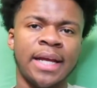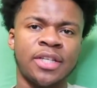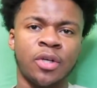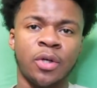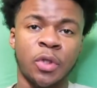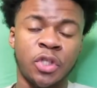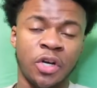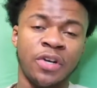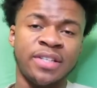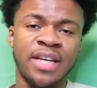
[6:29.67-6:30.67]
So it was
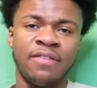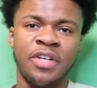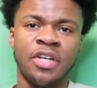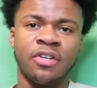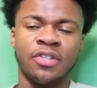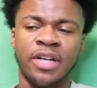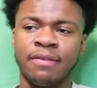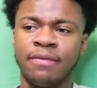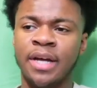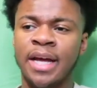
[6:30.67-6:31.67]
37 years
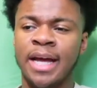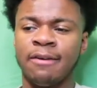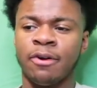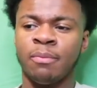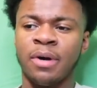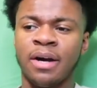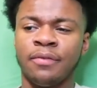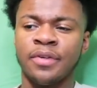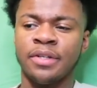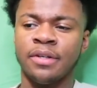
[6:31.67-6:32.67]
left, and for
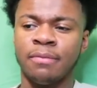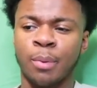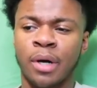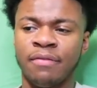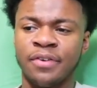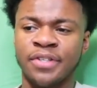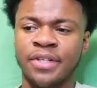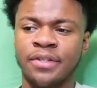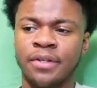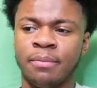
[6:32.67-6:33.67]
prophe the
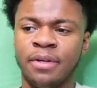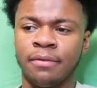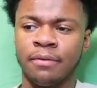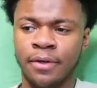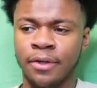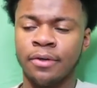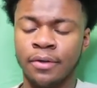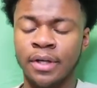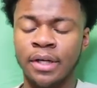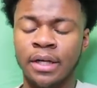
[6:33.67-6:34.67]
prophecies to be fulfilled,